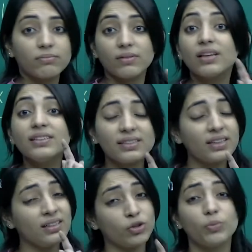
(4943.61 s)

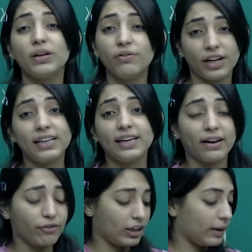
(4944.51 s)
listen to me very
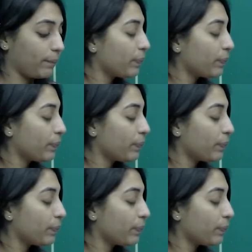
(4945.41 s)
carefully.